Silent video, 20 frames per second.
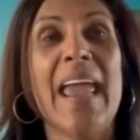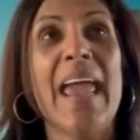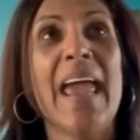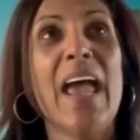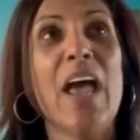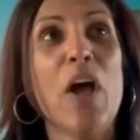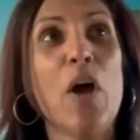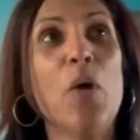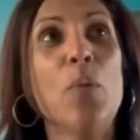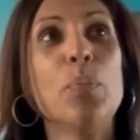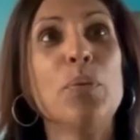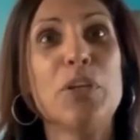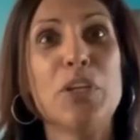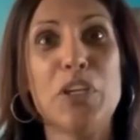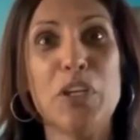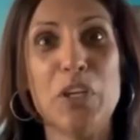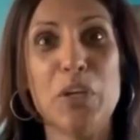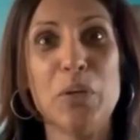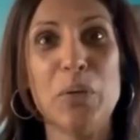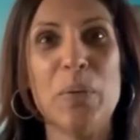help
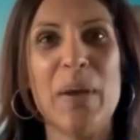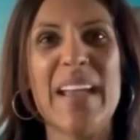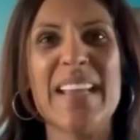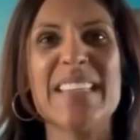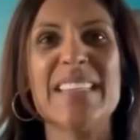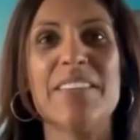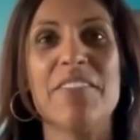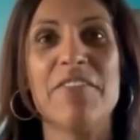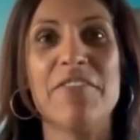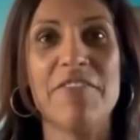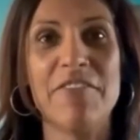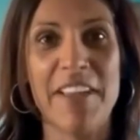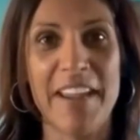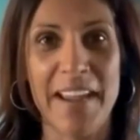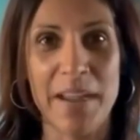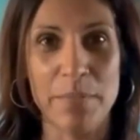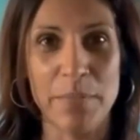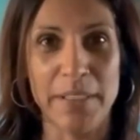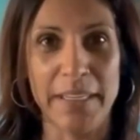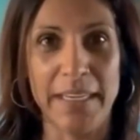you as a
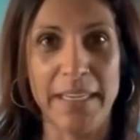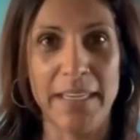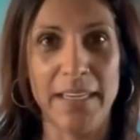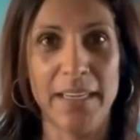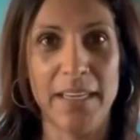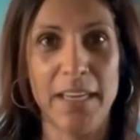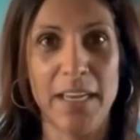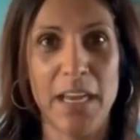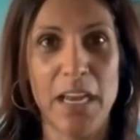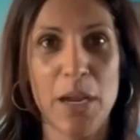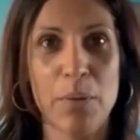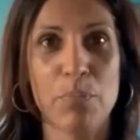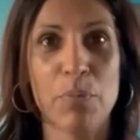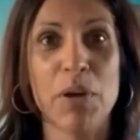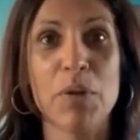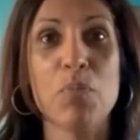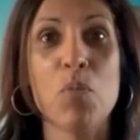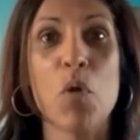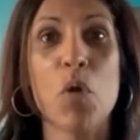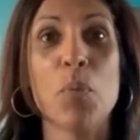family
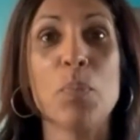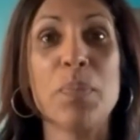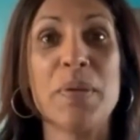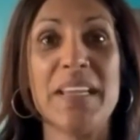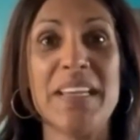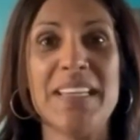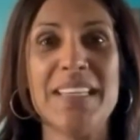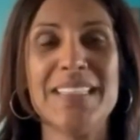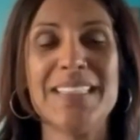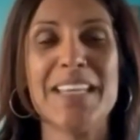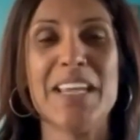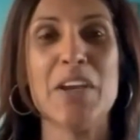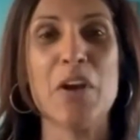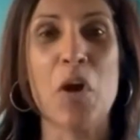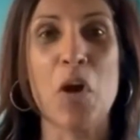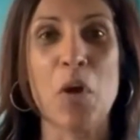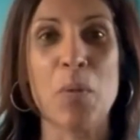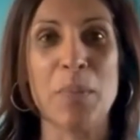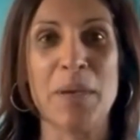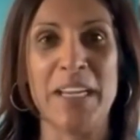bring more peace and
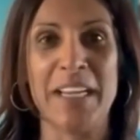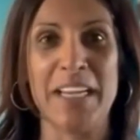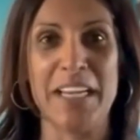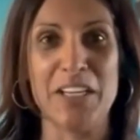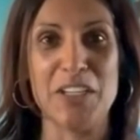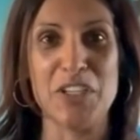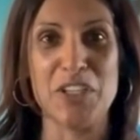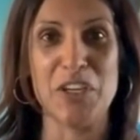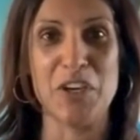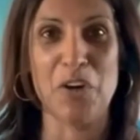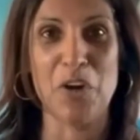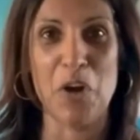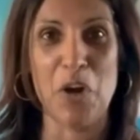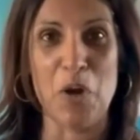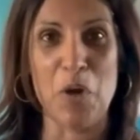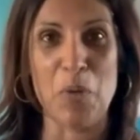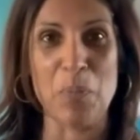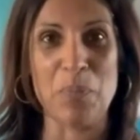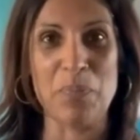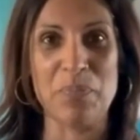harmony into your
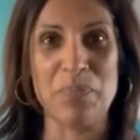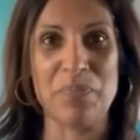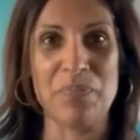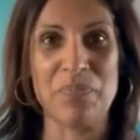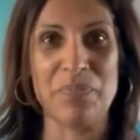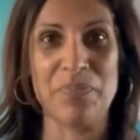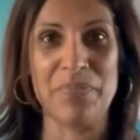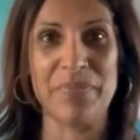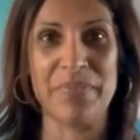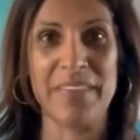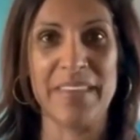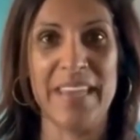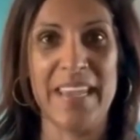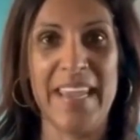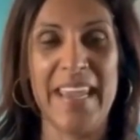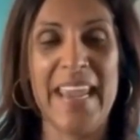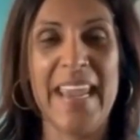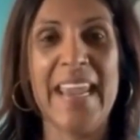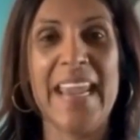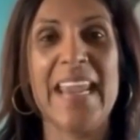home.
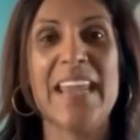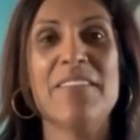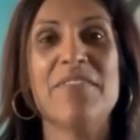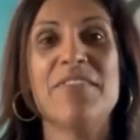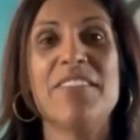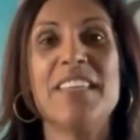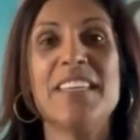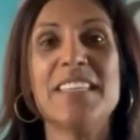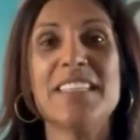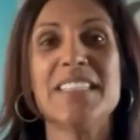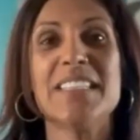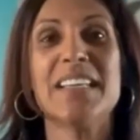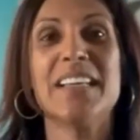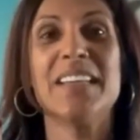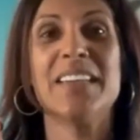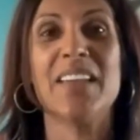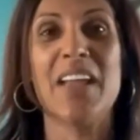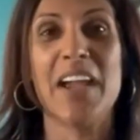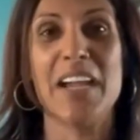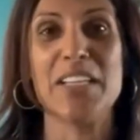If this
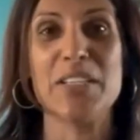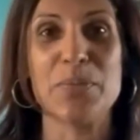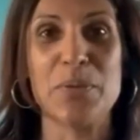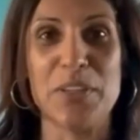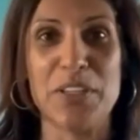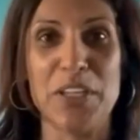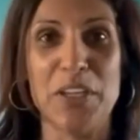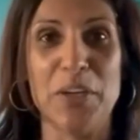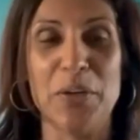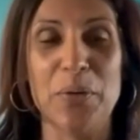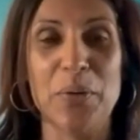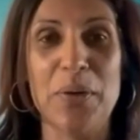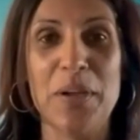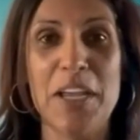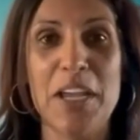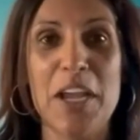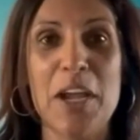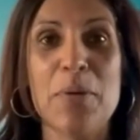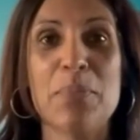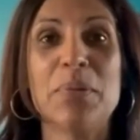aligns with you,
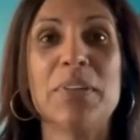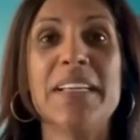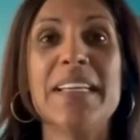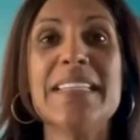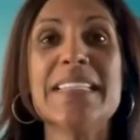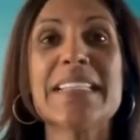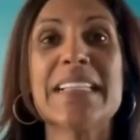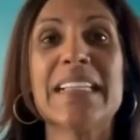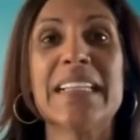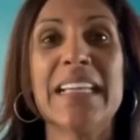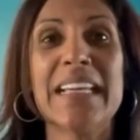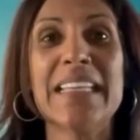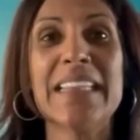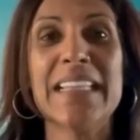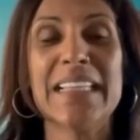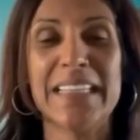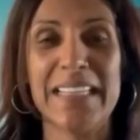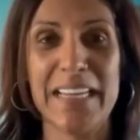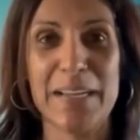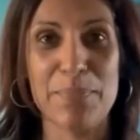please click
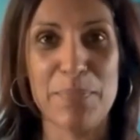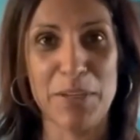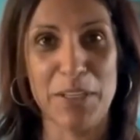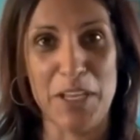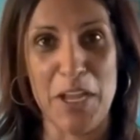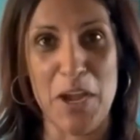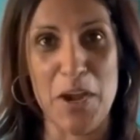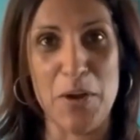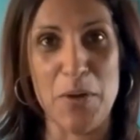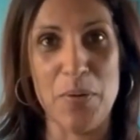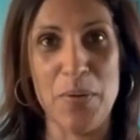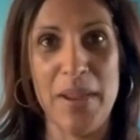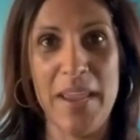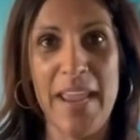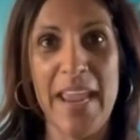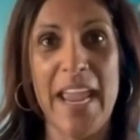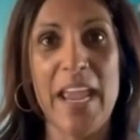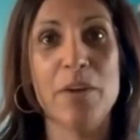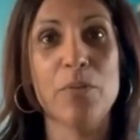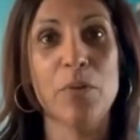the link below
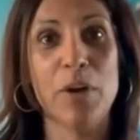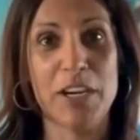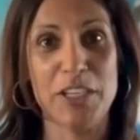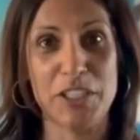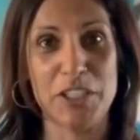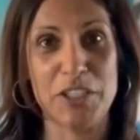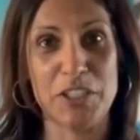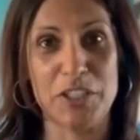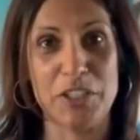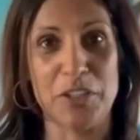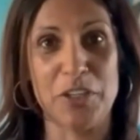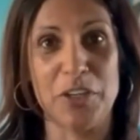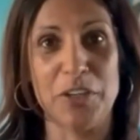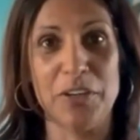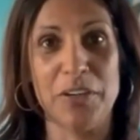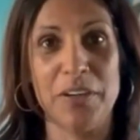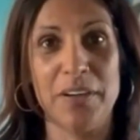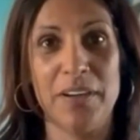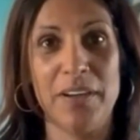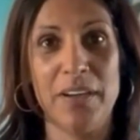and register
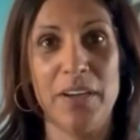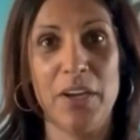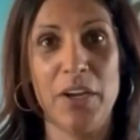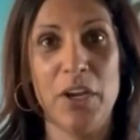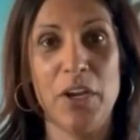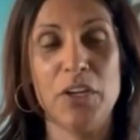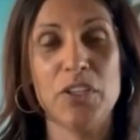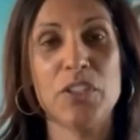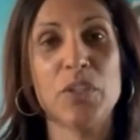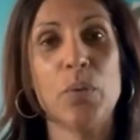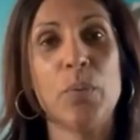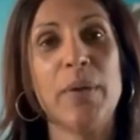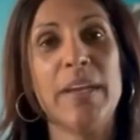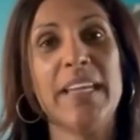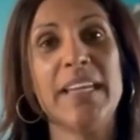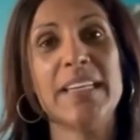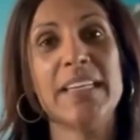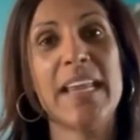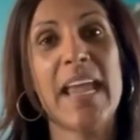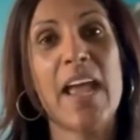so we
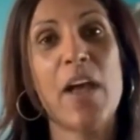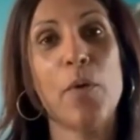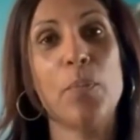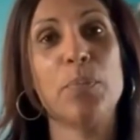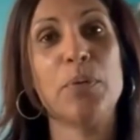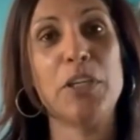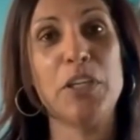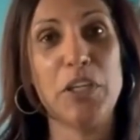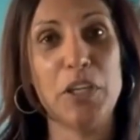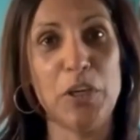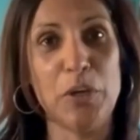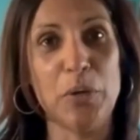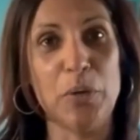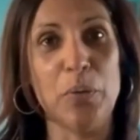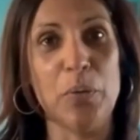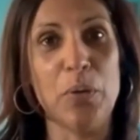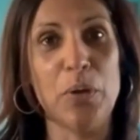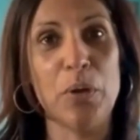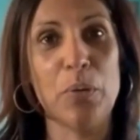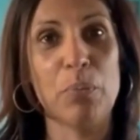can help
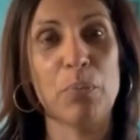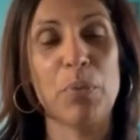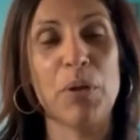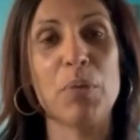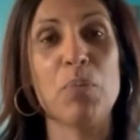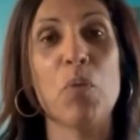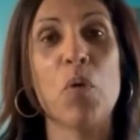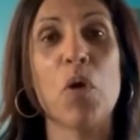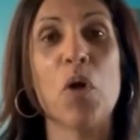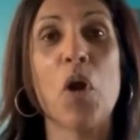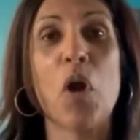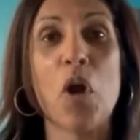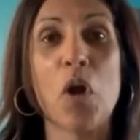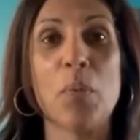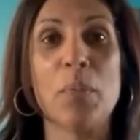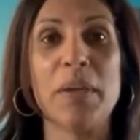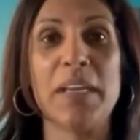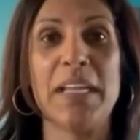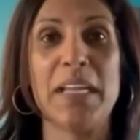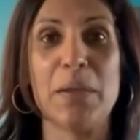you bring more
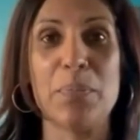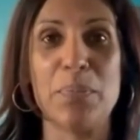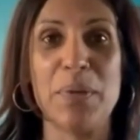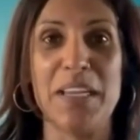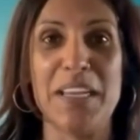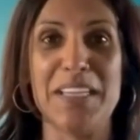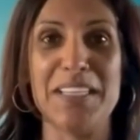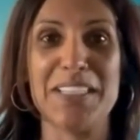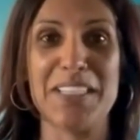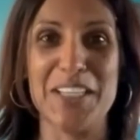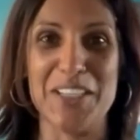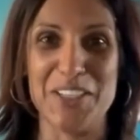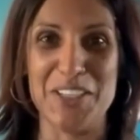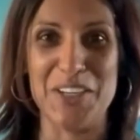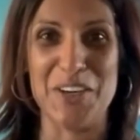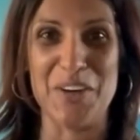harmony and peace into